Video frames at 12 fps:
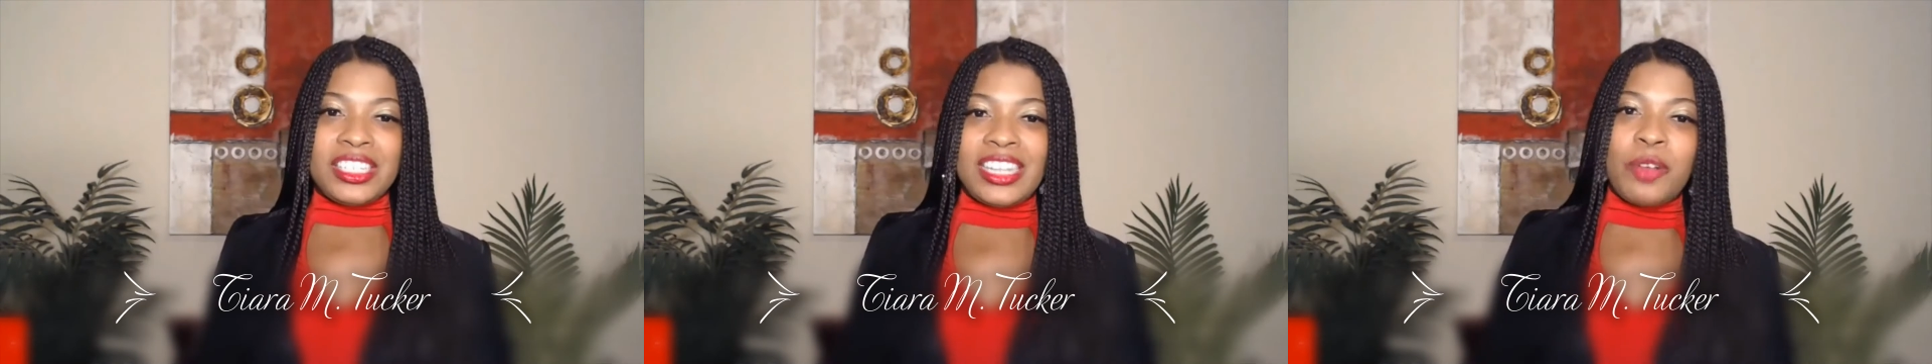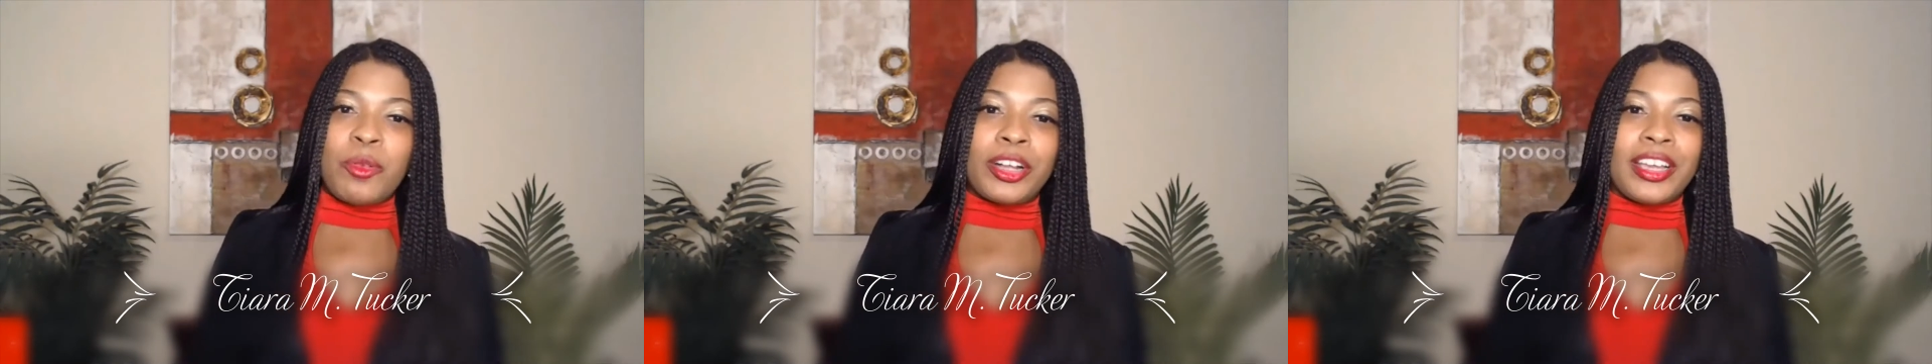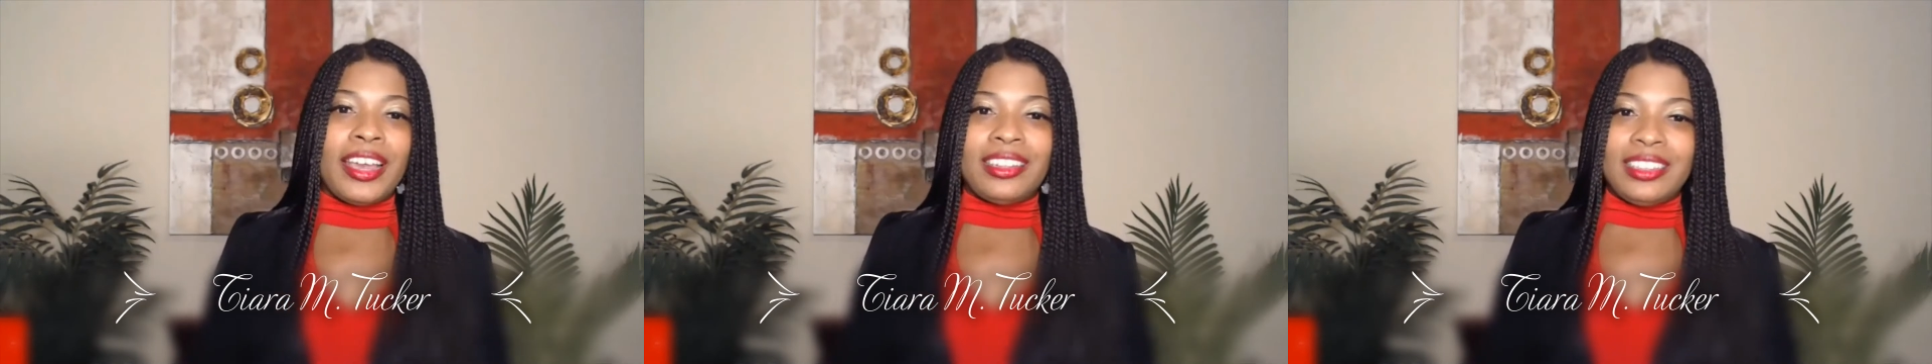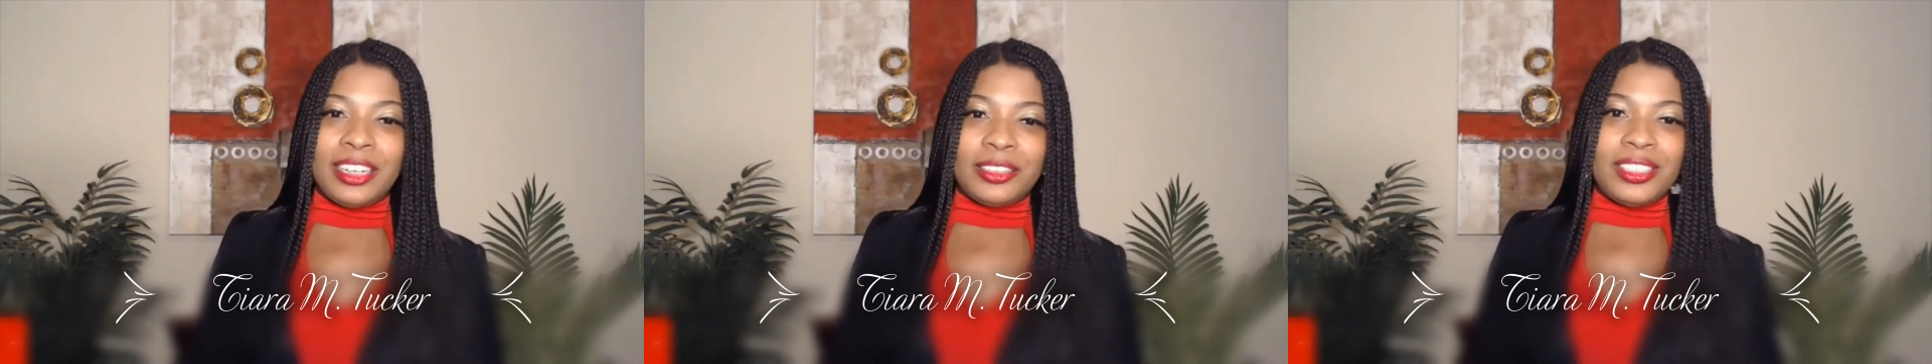Network,
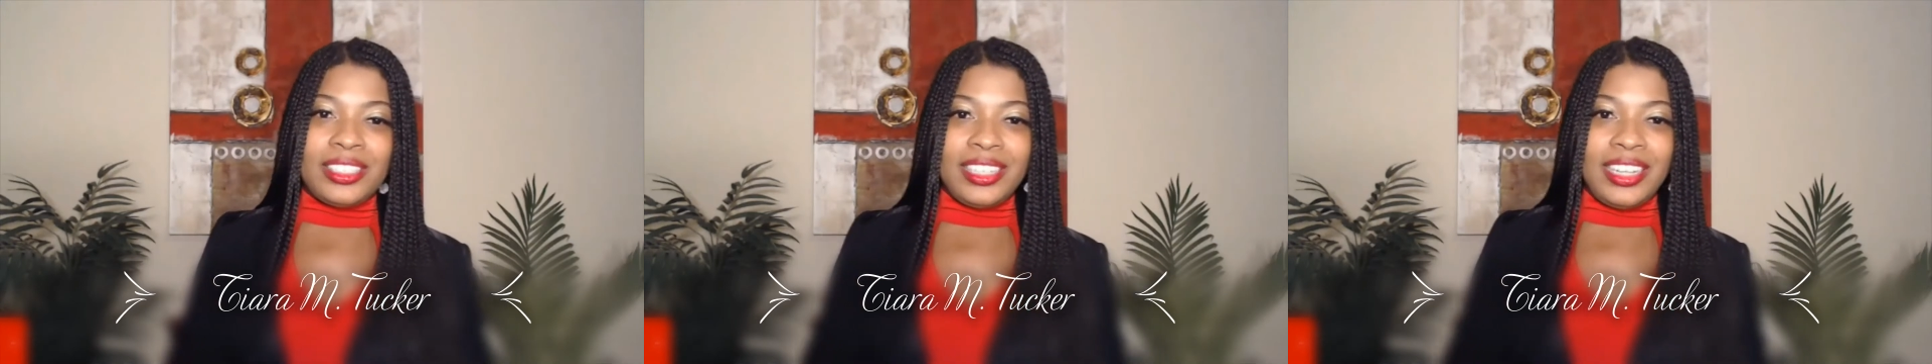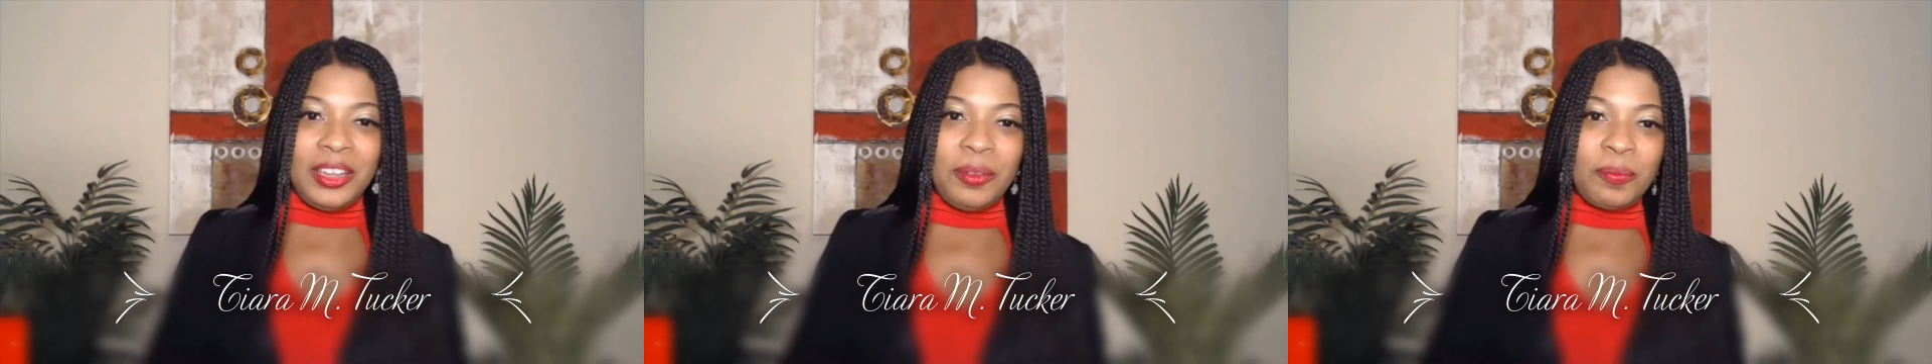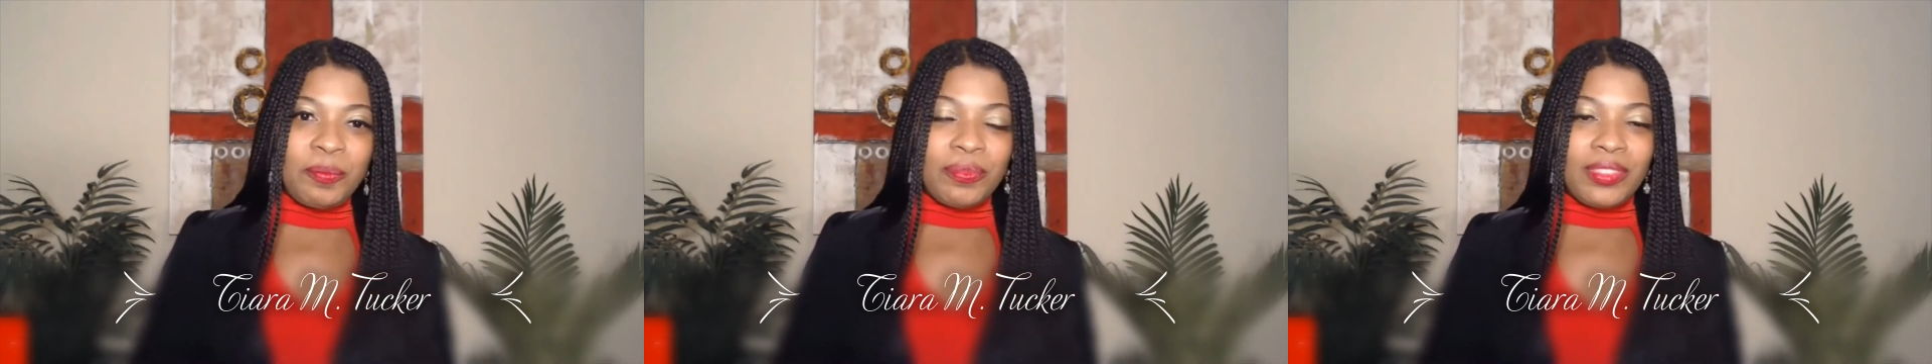LLC,